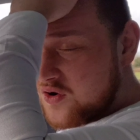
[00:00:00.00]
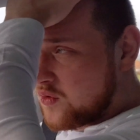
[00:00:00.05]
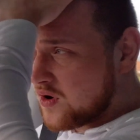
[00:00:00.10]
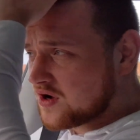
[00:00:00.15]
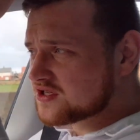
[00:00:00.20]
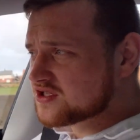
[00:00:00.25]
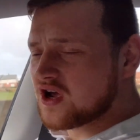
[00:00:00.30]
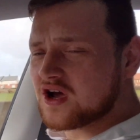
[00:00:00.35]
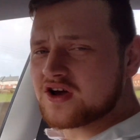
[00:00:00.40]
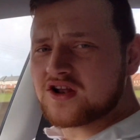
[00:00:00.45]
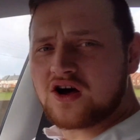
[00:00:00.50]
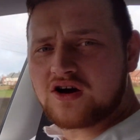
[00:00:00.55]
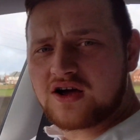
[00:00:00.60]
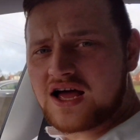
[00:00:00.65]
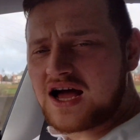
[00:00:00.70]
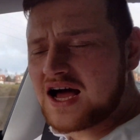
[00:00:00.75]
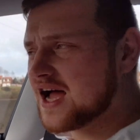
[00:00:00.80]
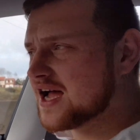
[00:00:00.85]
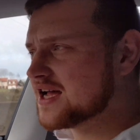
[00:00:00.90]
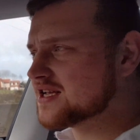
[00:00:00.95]
What's going on,
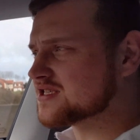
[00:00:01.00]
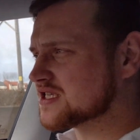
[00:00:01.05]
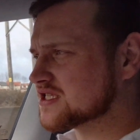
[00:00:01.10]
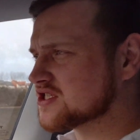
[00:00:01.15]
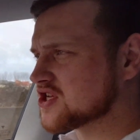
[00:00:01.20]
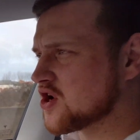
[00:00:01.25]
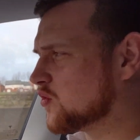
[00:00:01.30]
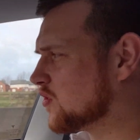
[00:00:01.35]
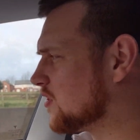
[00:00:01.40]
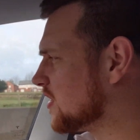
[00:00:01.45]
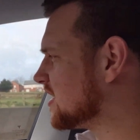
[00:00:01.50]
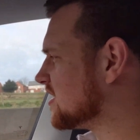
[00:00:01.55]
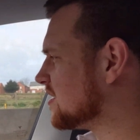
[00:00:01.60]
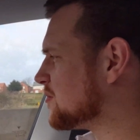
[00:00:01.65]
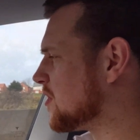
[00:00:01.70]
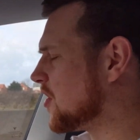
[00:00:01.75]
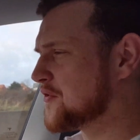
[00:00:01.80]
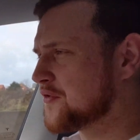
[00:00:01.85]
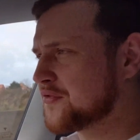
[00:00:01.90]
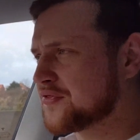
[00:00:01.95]
guys? So we're in the
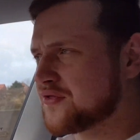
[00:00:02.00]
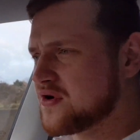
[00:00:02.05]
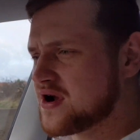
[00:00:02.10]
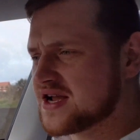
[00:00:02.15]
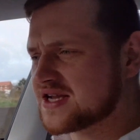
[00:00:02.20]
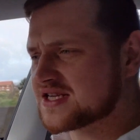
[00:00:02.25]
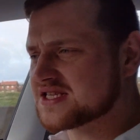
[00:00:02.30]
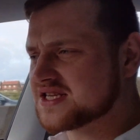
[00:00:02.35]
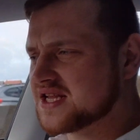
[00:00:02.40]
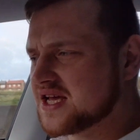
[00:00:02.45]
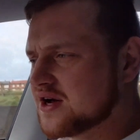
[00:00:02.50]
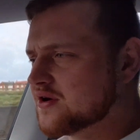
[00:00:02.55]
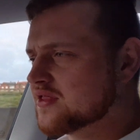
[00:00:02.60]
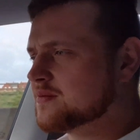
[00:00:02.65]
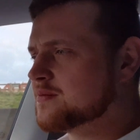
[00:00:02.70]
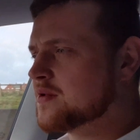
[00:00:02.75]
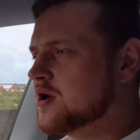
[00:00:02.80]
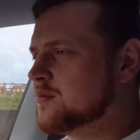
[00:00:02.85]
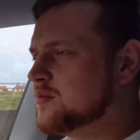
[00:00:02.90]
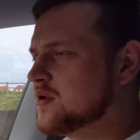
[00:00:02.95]
Model 3 still at
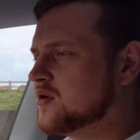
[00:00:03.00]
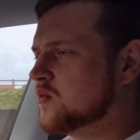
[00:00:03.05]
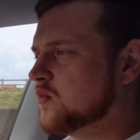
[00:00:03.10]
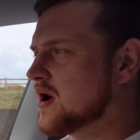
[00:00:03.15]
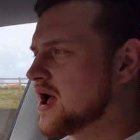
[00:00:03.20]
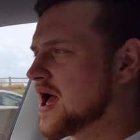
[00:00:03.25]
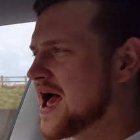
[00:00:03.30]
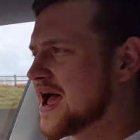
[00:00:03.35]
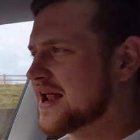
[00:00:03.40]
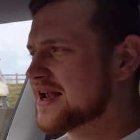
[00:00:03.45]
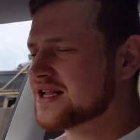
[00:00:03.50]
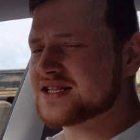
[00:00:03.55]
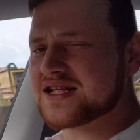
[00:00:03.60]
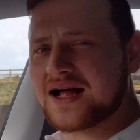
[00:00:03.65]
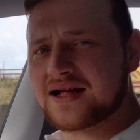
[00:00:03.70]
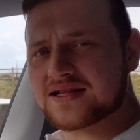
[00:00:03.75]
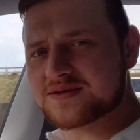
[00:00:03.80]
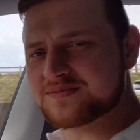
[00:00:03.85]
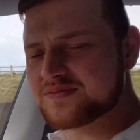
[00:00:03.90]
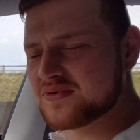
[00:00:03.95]
the moment. We're heading
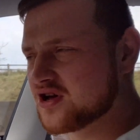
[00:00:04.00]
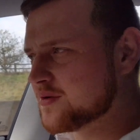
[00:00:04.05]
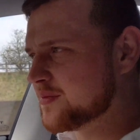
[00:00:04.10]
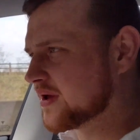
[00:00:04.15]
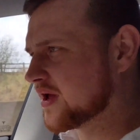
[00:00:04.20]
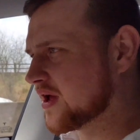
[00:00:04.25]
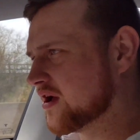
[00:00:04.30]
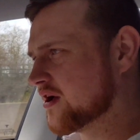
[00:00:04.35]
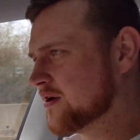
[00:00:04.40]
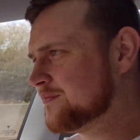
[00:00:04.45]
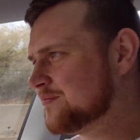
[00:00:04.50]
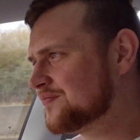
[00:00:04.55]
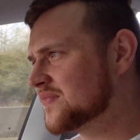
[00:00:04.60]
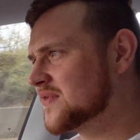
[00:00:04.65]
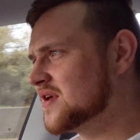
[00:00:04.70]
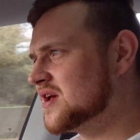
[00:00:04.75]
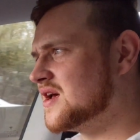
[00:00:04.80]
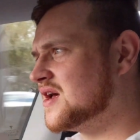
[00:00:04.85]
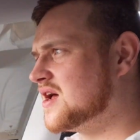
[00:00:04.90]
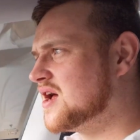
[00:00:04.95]
down to Birmingham
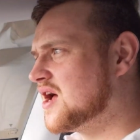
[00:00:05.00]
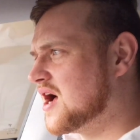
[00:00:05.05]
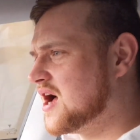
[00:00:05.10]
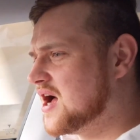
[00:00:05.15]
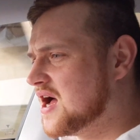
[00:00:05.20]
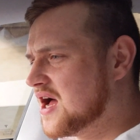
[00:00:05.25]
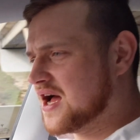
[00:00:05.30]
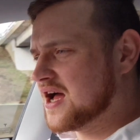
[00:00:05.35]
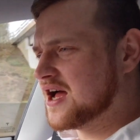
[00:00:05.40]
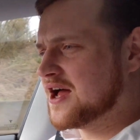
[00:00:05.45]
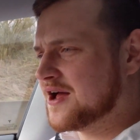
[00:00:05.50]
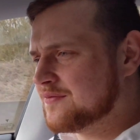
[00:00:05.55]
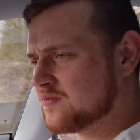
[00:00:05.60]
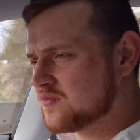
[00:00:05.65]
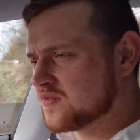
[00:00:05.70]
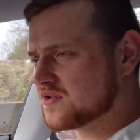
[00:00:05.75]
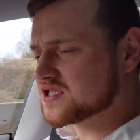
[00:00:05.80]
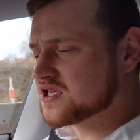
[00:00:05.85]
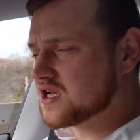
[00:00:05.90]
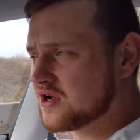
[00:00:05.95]

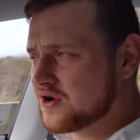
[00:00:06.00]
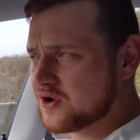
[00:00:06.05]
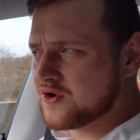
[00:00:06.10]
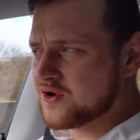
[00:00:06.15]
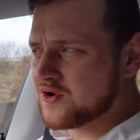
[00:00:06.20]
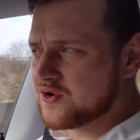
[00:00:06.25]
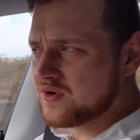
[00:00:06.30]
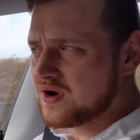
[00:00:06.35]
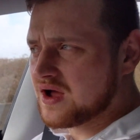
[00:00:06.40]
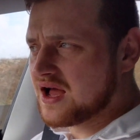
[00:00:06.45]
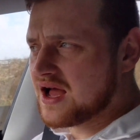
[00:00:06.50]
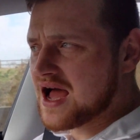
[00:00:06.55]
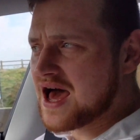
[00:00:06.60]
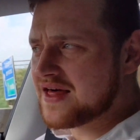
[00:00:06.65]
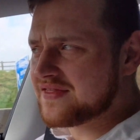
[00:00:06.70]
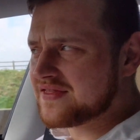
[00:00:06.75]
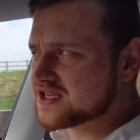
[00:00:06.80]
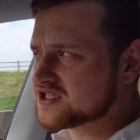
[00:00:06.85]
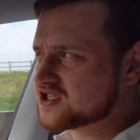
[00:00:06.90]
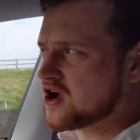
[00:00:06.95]
to
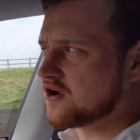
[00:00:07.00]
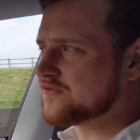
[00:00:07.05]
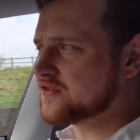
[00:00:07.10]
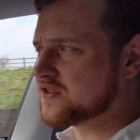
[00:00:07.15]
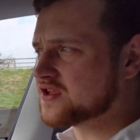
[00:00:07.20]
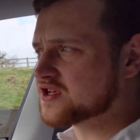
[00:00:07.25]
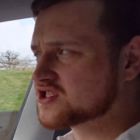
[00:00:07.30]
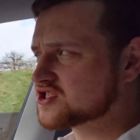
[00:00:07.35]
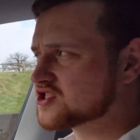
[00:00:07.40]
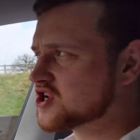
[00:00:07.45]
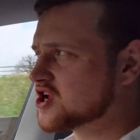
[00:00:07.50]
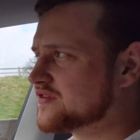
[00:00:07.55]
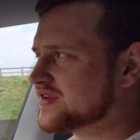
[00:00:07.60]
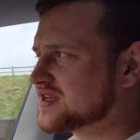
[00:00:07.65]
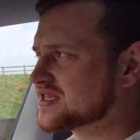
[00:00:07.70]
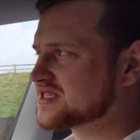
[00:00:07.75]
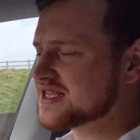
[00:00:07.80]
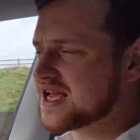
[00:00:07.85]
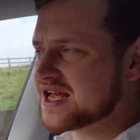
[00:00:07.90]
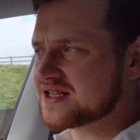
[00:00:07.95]
hand this off at the
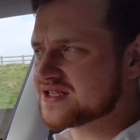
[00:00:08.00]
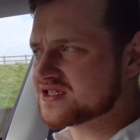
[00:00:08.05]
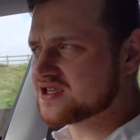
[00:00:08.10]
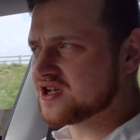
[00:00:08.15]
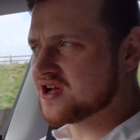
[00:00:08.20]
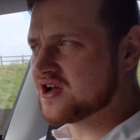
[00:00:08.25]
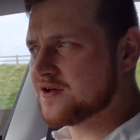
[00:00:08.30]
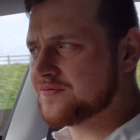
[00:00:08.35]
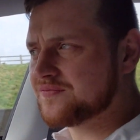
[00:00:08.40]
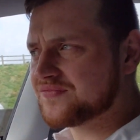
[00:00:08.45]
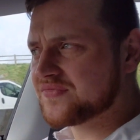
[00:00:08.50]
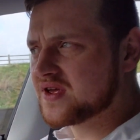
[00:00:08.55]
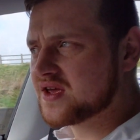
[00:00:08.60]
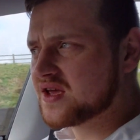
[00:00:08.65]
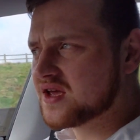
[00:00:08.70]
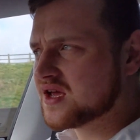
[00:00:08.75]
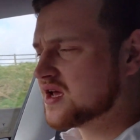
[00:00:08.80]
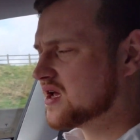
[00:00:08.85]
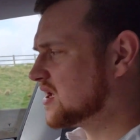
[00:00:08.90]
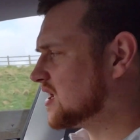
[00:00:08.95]
service centre
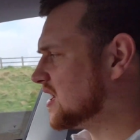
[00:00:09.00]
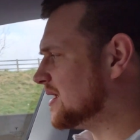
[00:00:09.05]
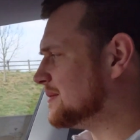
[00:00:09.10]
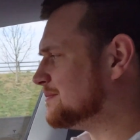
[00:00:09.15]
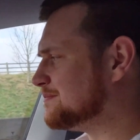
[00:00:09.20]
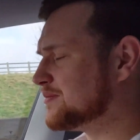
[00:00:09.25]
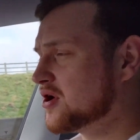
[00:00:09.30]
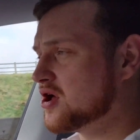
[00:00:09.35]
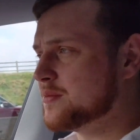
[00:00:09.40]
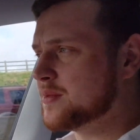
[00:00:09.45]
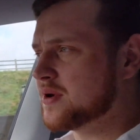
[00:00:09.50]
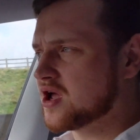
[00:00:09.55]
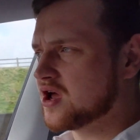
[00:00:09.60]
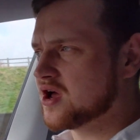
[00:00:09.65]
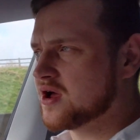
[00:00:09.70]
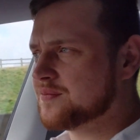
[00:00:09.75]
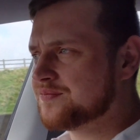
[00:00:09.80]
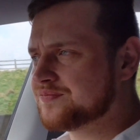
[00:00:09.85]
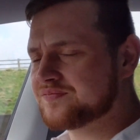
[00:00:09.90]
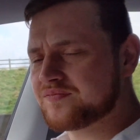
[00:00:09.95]
in
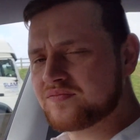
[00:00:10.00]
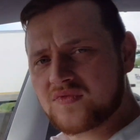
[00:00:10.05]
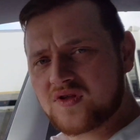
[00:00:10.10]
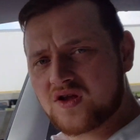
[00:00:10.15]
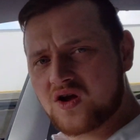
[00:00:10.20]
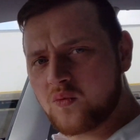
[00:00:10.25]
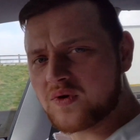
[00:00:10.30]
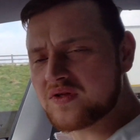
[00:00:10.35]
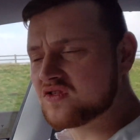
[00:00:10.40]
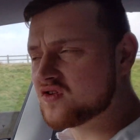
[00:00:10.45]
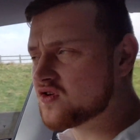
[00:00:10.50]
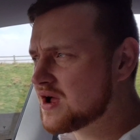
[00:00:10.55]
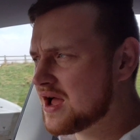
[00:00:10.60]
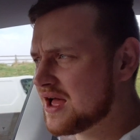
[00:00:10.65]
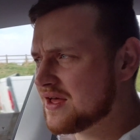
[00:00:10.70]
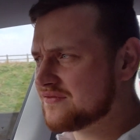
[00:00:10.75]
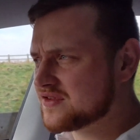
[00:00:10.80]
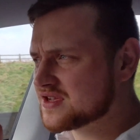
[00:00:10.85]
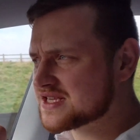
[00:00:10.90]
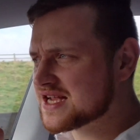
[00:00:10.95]
Birmingham.
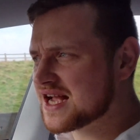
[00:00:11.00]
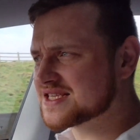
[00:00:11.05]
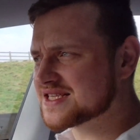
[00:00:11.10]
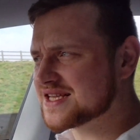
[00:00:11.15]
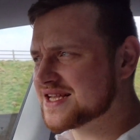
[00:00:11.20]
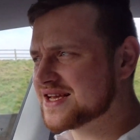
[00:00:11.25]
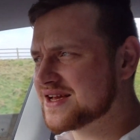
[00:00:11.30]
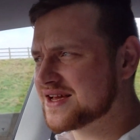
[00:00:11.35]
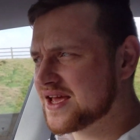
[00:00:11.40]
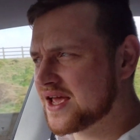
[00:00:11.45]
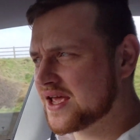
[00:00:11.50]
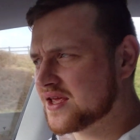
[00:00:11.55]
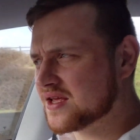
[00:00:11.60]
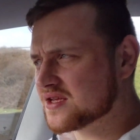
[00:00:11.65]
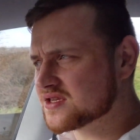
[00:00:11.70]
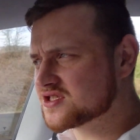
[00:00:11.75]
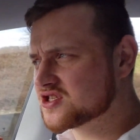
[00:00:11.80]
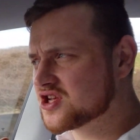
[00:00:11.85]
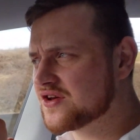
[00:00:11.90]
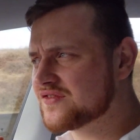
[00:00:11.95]
There's actually a
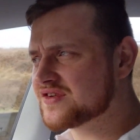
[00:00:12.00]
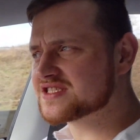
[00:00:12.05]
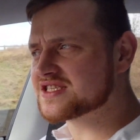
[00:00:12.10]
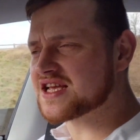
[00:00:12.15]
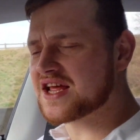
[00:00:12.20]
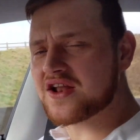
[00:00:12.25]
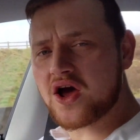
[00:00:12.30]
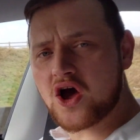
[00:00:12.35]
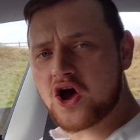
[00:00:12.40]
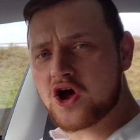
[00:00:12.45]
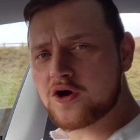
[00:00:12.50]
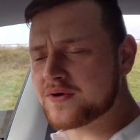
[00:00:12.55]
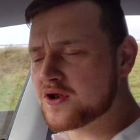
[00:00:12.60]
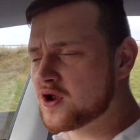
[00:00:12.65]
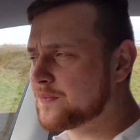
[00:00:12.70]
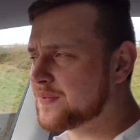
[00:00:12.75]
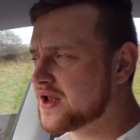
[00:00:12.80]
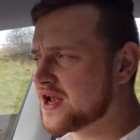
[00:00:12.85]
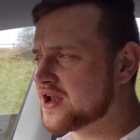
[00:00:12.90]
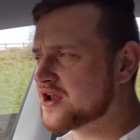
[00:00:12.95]
service centre open
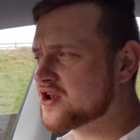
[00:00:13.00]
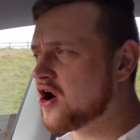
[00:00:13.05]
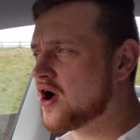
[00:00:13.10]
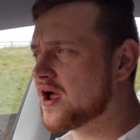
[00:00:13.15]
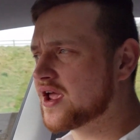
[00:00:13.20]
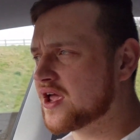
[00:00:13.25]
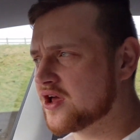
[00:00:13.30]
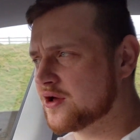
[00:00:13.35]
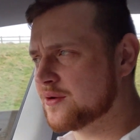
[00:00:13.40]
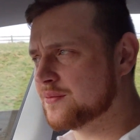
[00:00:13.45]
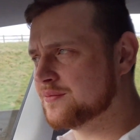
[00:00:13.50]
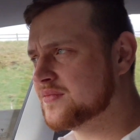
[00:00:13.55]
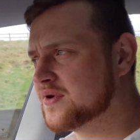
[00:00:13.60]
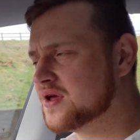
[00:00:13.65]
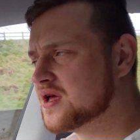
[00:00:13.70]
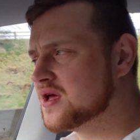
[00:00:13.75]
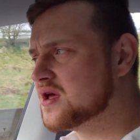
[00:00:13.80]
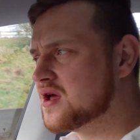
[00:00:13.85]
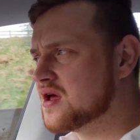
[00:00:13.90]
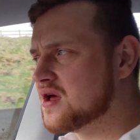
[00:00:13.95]
up in
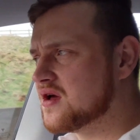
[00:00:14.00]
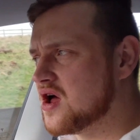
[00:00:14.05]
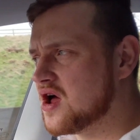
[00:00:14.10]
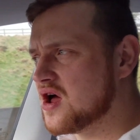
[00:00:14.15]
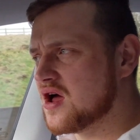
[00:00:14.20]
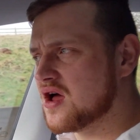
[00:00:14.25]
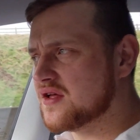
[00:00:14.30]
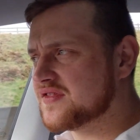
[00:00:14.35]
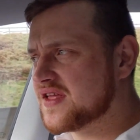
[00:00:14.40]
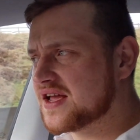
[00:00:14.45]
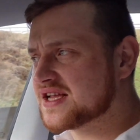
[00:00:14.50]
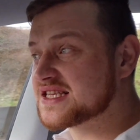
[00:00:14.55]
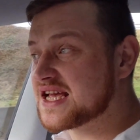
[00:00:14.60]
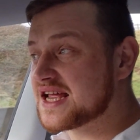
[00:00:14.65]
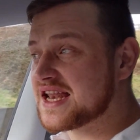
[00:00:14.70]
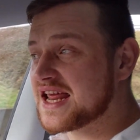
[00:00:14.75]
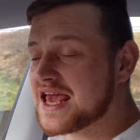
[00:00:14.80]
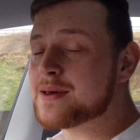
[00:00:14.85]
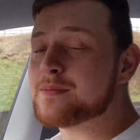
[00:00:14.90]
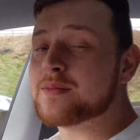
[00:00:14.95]
Nottingham. They
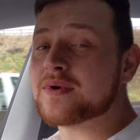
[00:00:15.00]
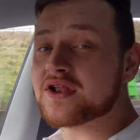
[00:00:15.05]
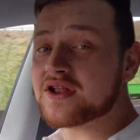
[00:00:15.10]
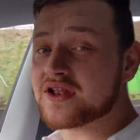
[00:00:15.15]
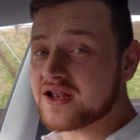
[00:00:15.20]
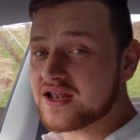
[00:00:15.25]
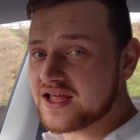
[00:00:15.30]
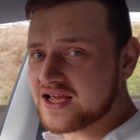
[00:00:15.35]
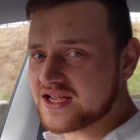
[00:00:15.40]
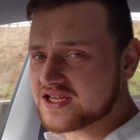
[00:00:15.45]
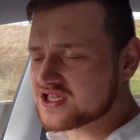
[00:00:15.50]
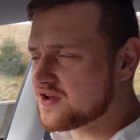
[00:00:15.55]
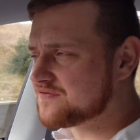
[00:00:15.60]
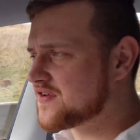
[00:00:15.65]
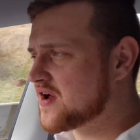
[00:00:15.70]
said imminently, so